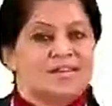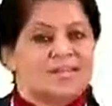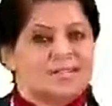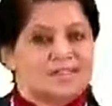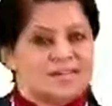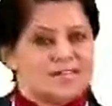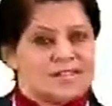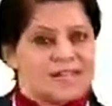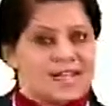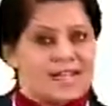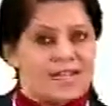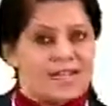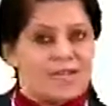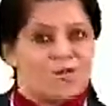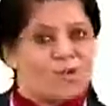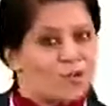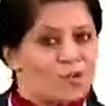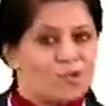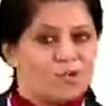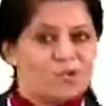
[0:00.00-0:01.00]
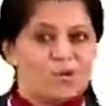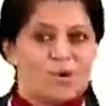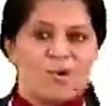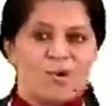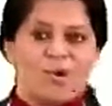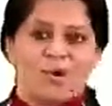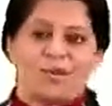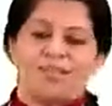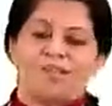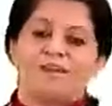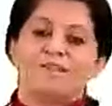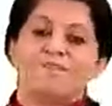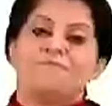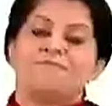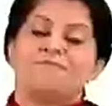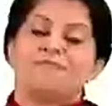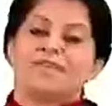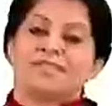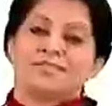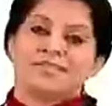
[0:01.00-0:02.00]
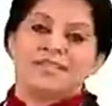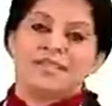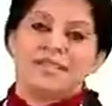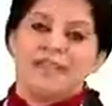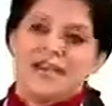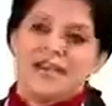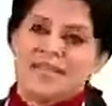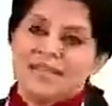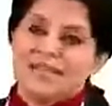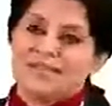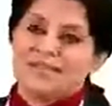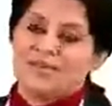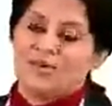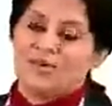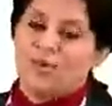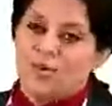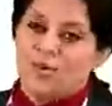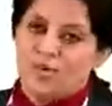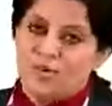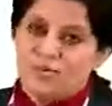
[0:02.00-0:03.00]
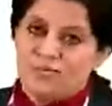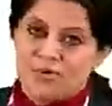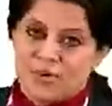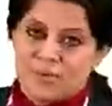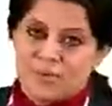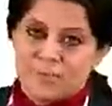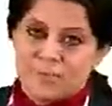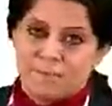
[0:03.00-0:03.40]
zygote or the fertilized ovum,